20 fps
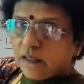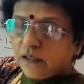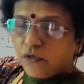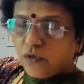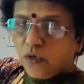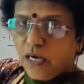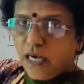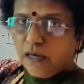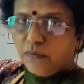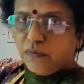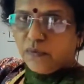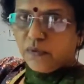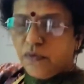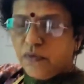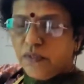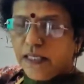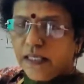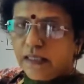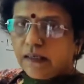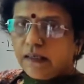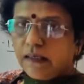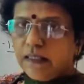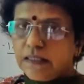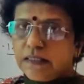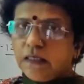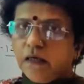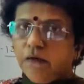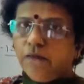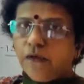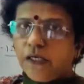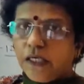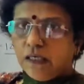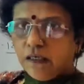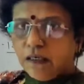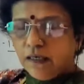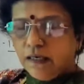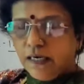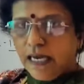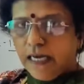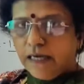you have to decrease the
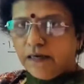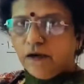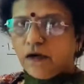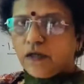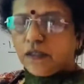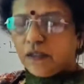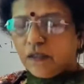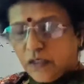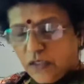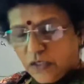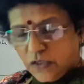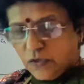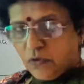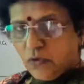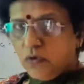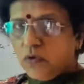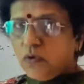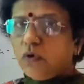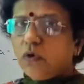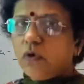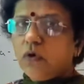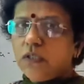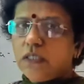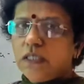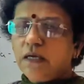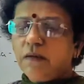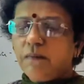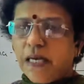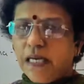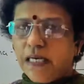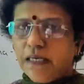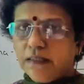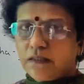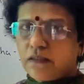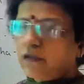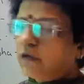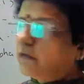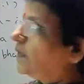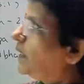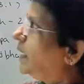figure and on the new closing balance of